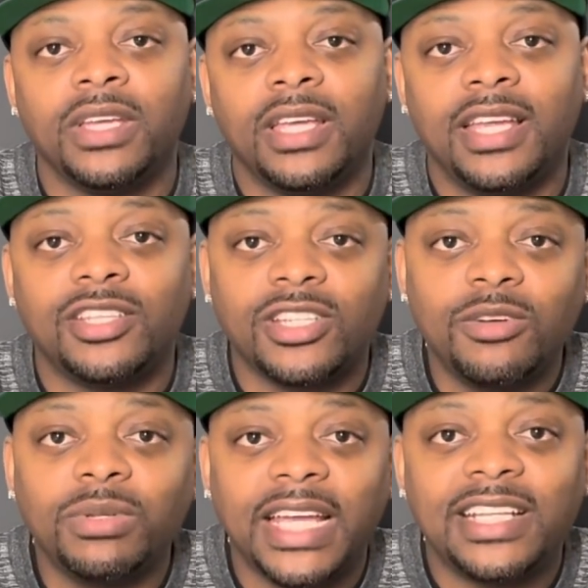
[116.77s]
In
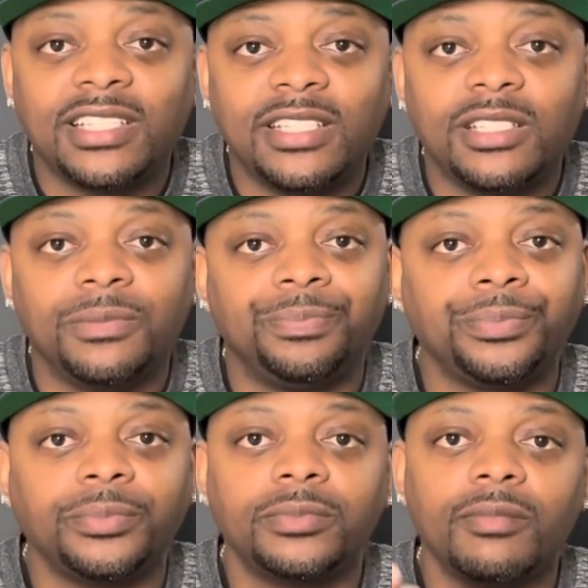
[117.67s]
some cases,
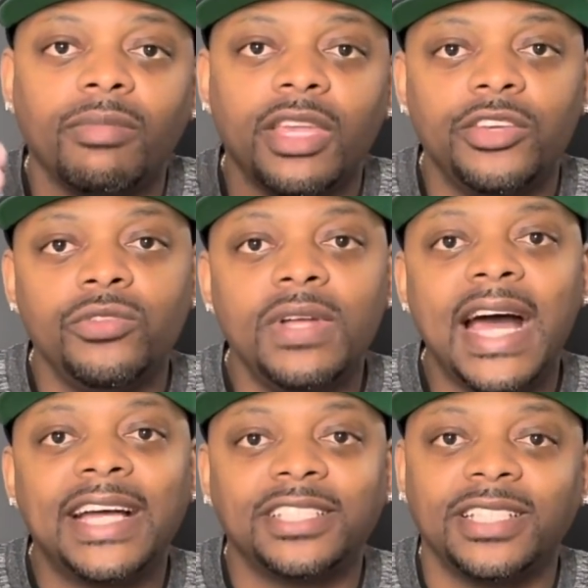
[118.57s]
you
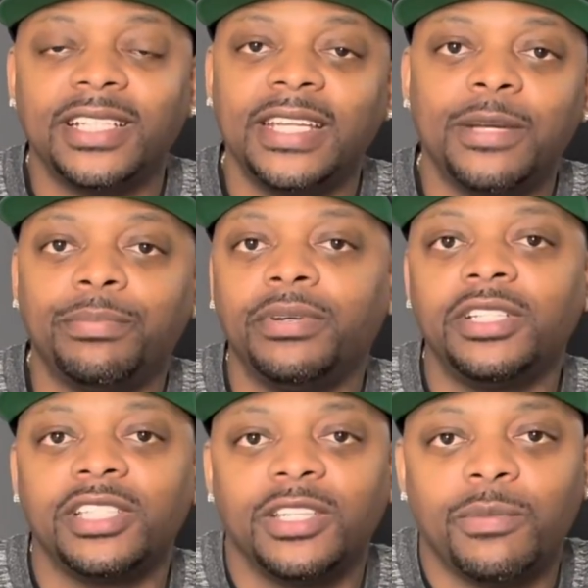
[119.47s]
guys could have did
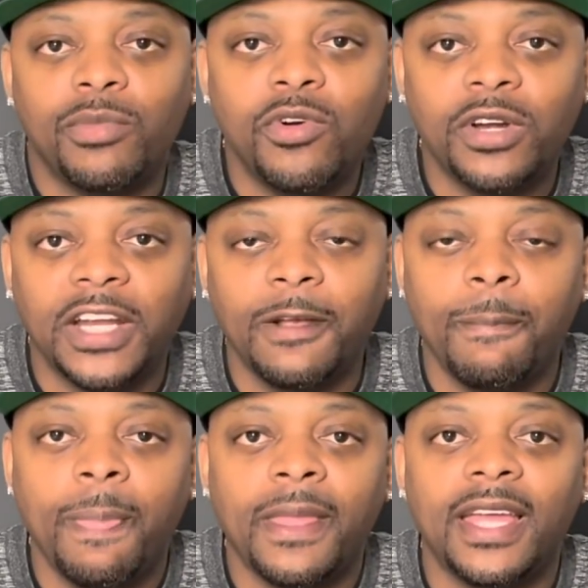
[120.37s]
puts in the morning
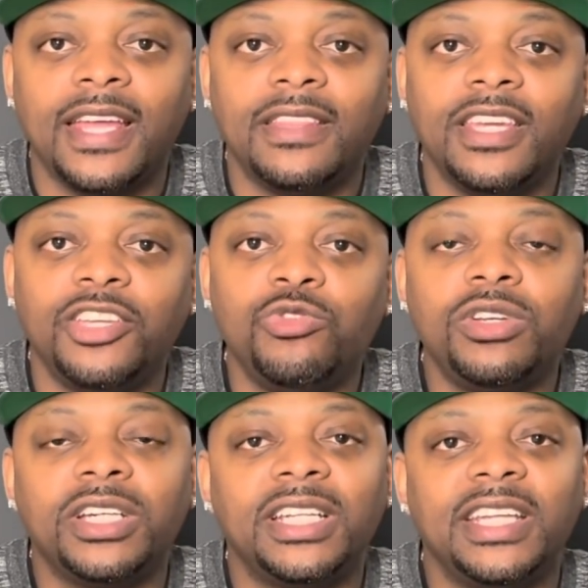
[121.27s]
and then you
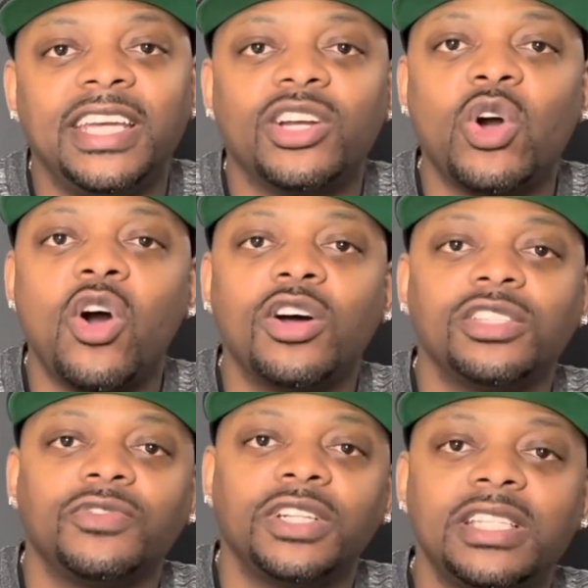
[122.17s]
could have did
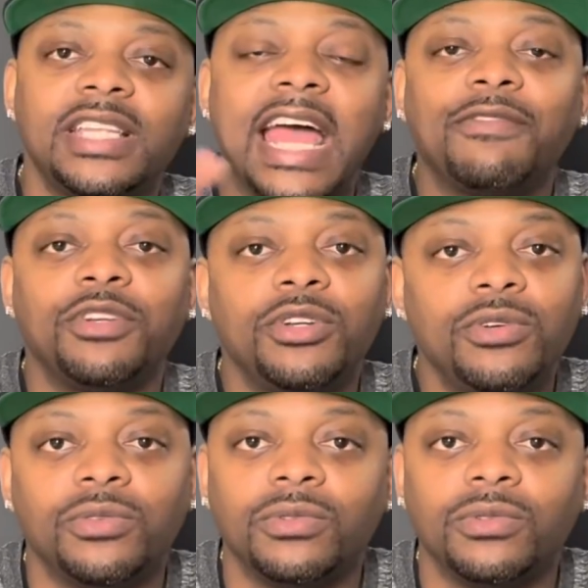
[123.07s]
calls for afternoon.